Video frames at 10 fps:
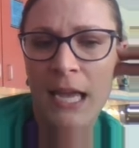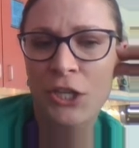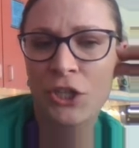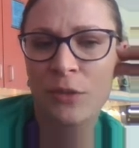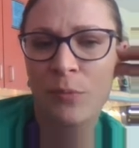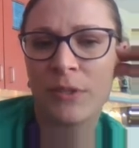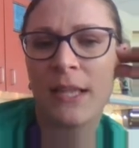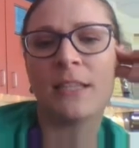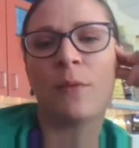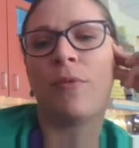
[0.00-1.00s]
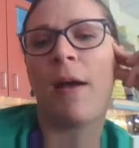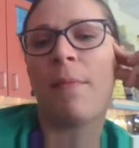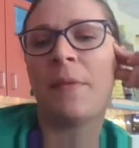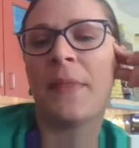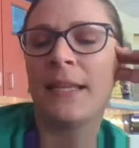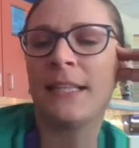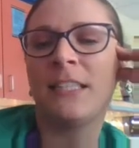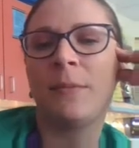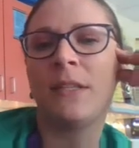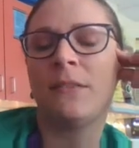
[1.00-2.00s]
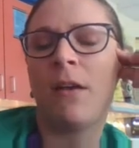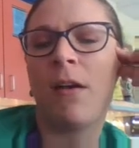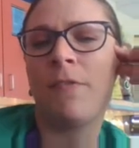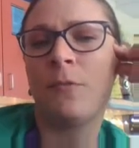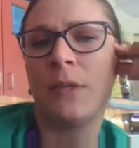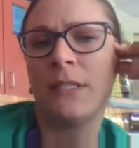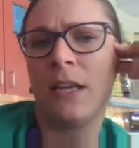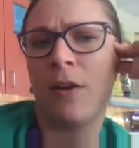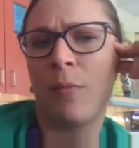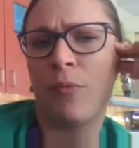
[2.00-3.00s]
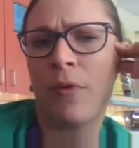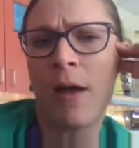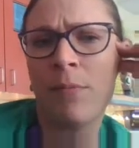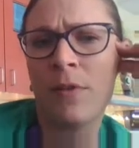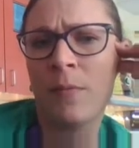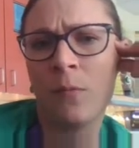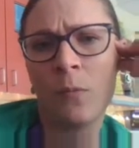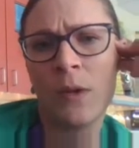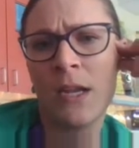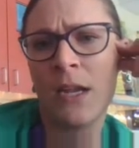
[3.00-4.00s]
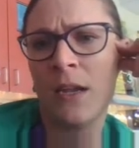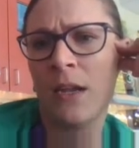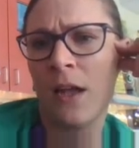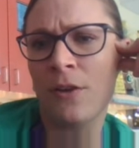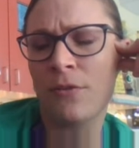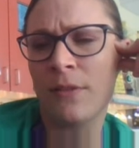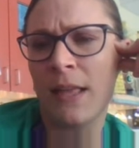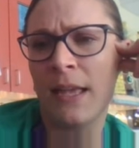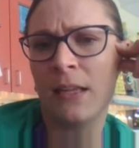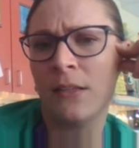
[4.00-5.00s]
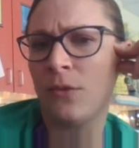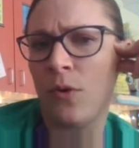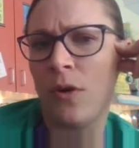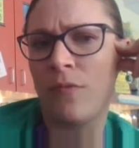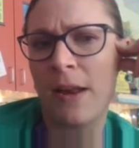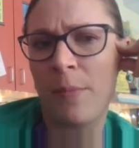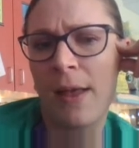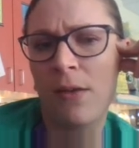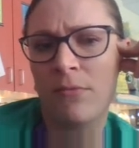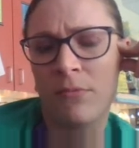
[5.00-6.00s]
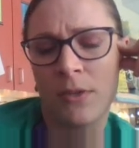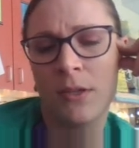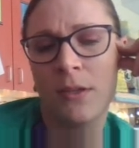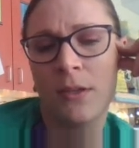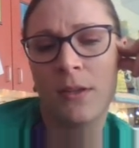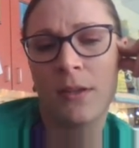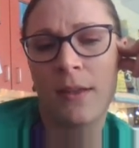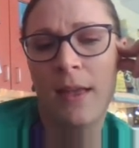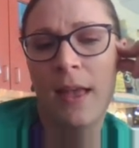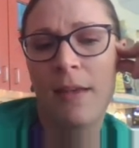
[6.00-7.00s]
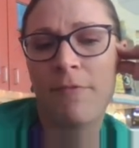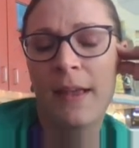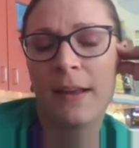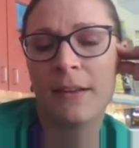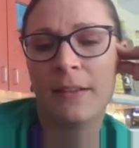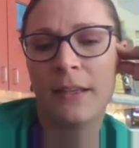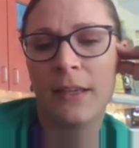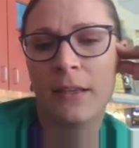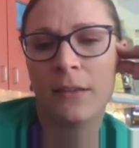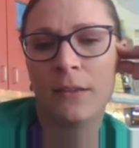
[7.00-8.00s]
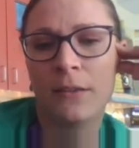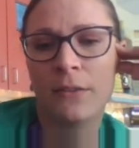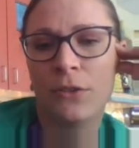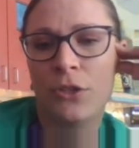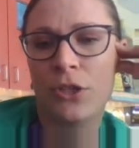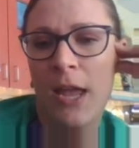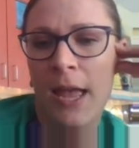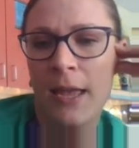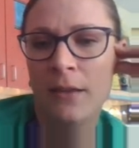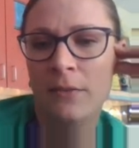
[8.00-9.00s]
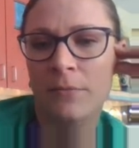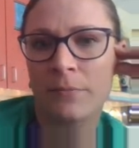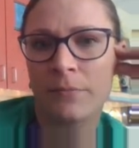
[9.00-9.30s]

H, to present a problem that needs to be solved. Was there a problem we underlined or read about? And finally, J.